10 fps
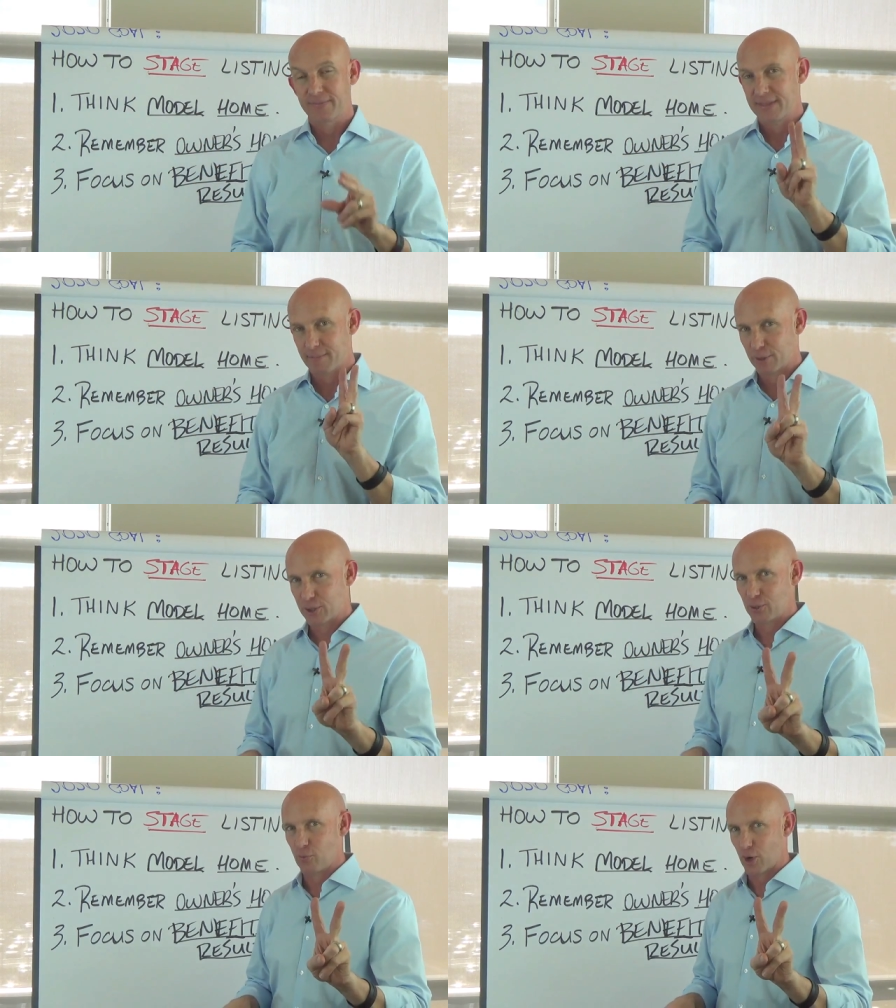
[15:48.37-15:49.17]
Number
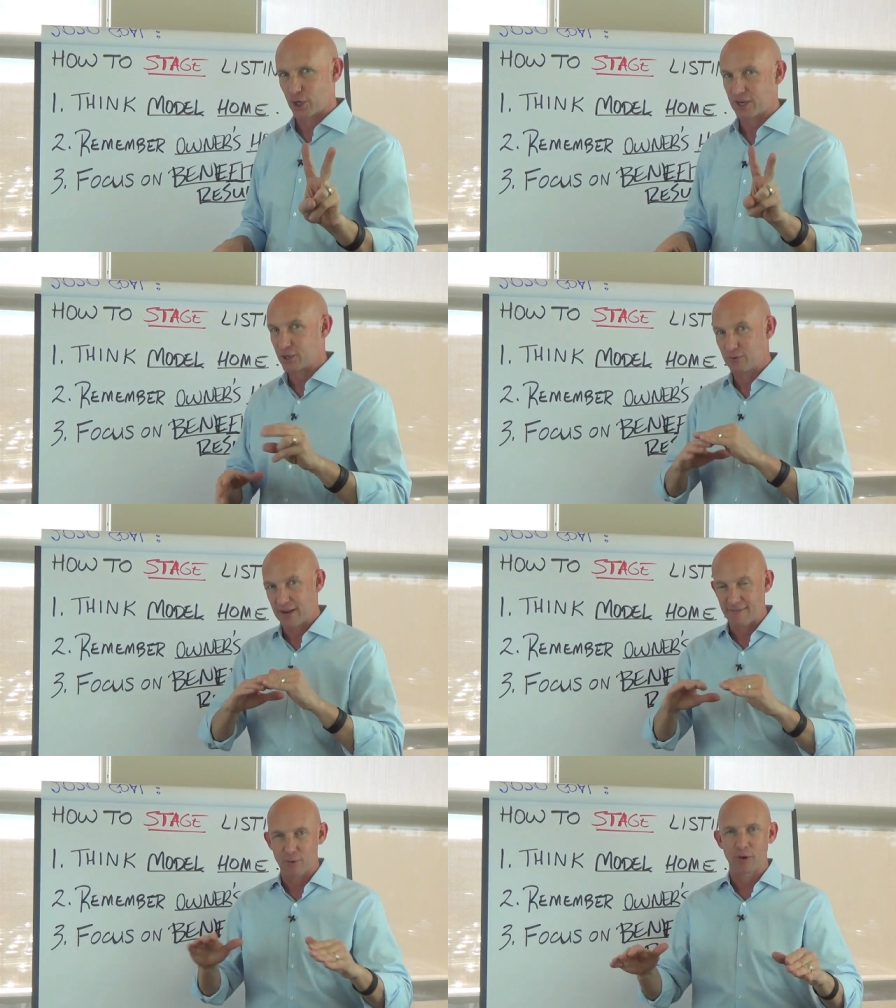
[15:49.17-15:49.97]
two word you
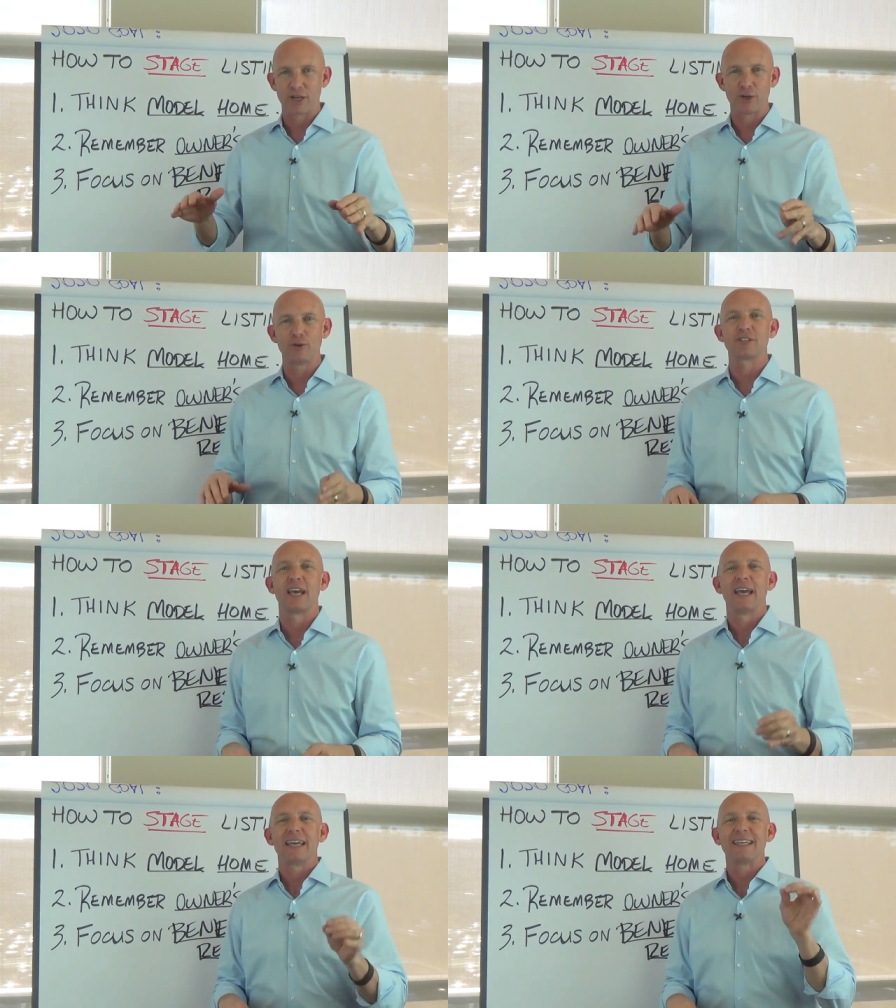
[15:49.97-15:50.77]
never want to use
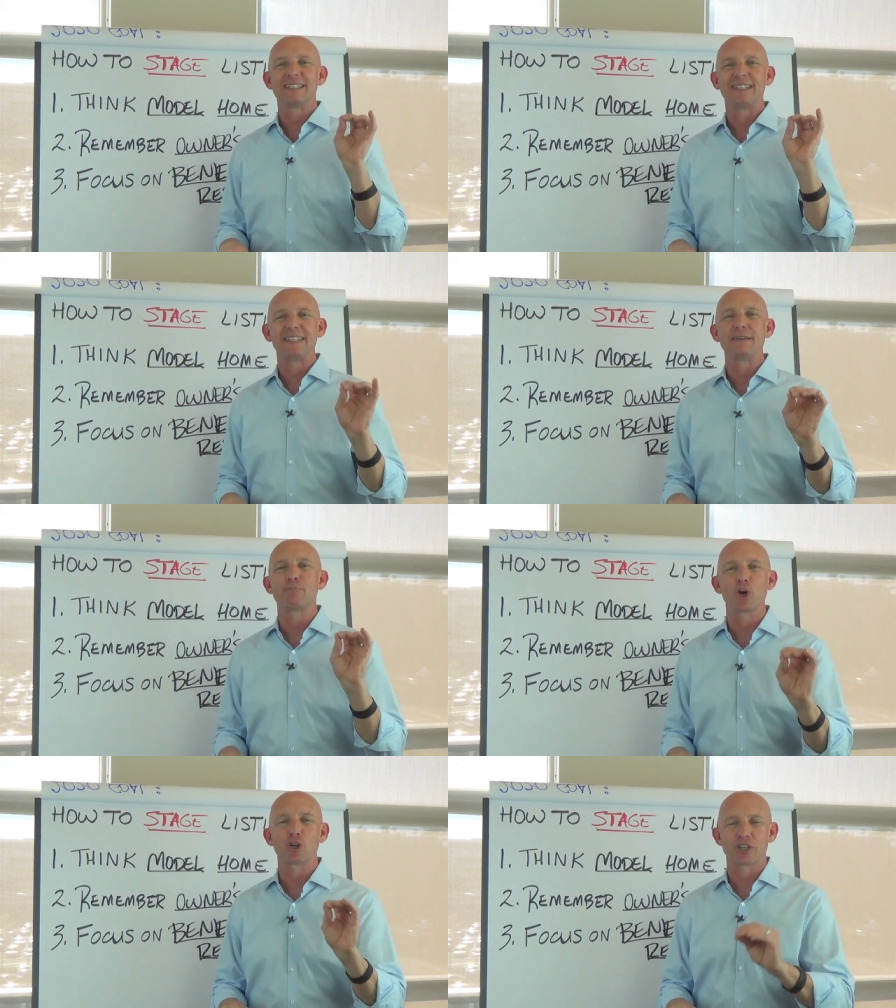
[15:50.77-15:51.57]
is
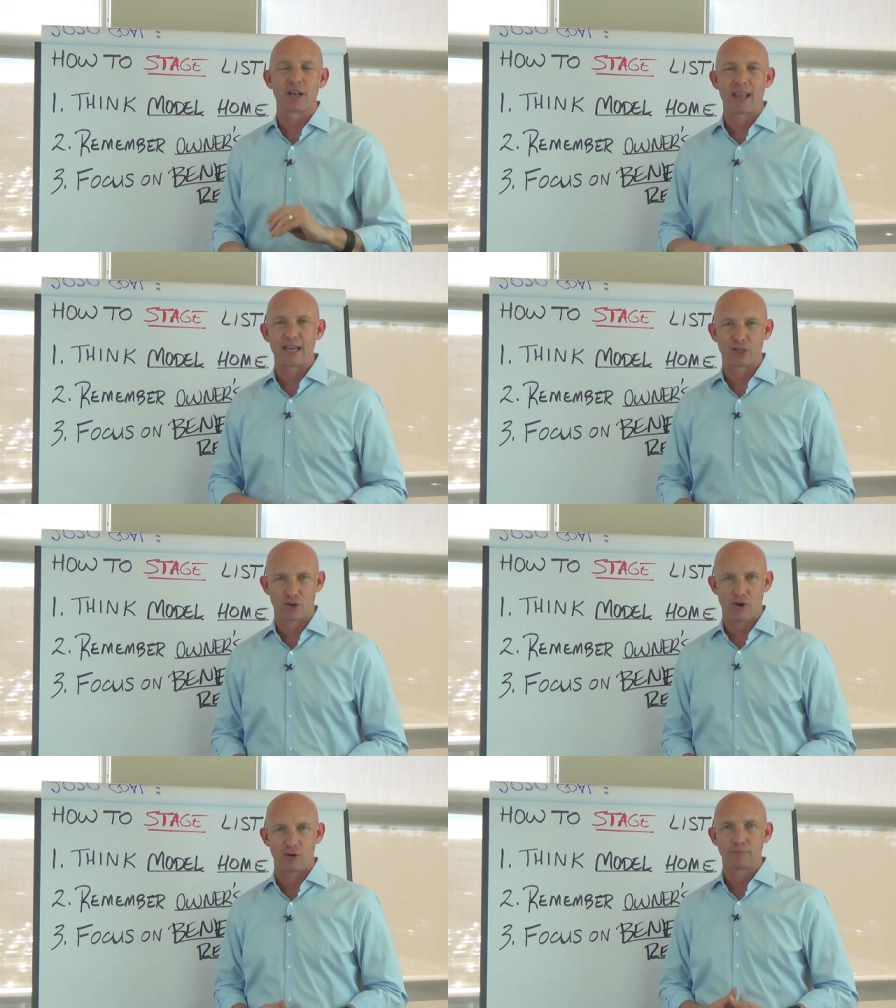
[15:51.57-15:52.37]
depersonalize
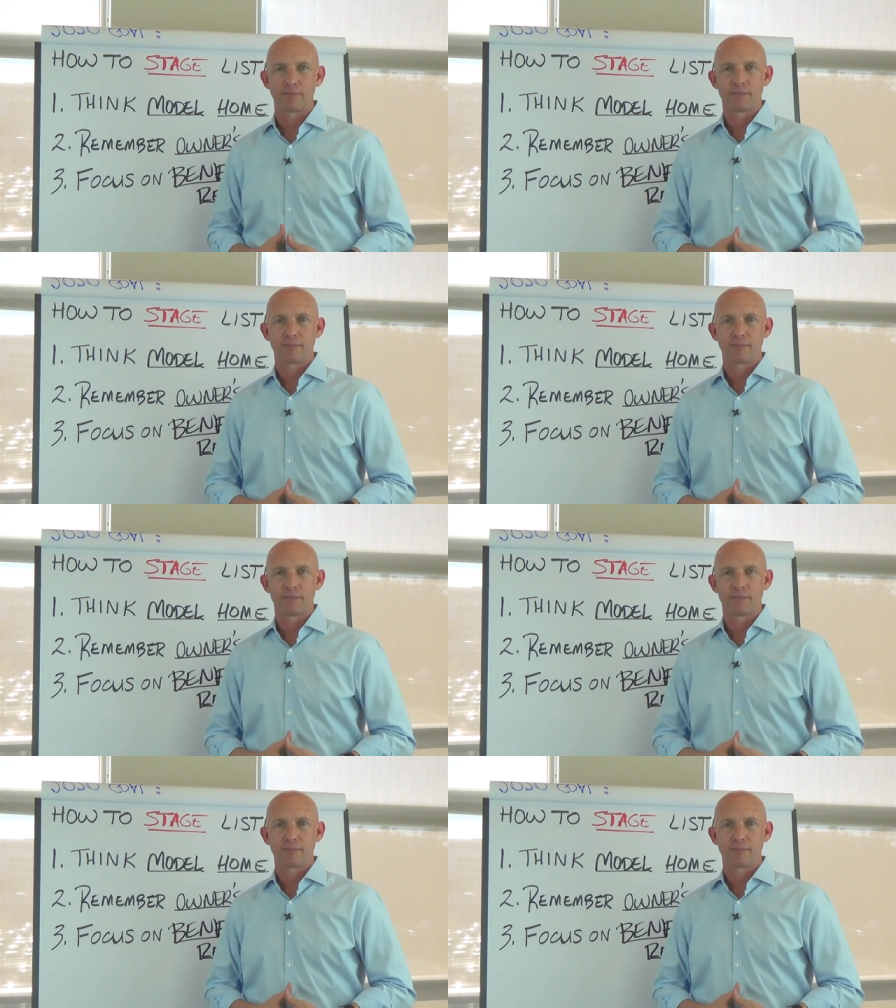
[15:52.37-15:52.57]
your home.